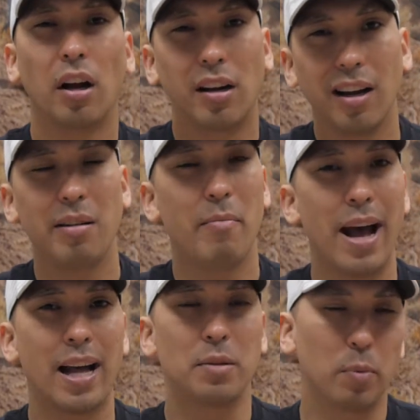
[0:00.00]
Good and
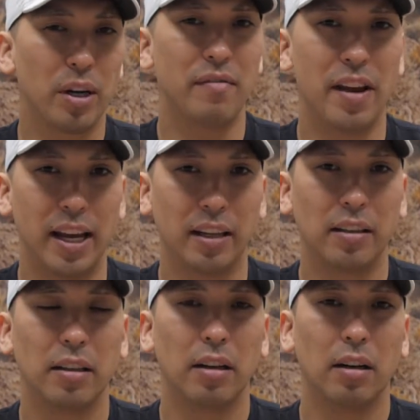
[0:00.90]
bad is pretty
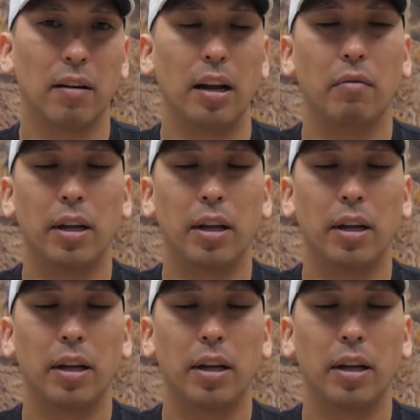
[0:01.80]
vague, right?